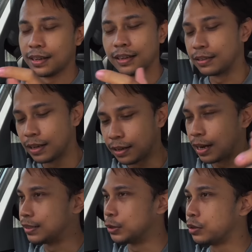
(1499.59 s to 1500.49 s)
And yeah,
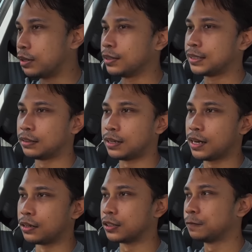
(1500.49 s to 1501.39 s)
I do think it's the
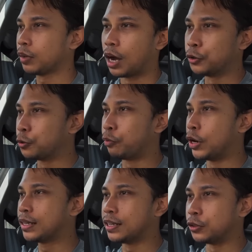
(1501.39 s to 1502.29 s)
tires. Under
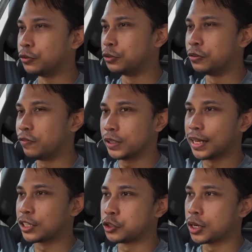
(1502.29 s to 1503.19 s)
braking, you do feel
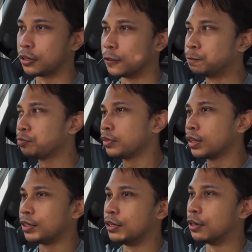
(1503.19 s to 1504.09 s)
that judder, you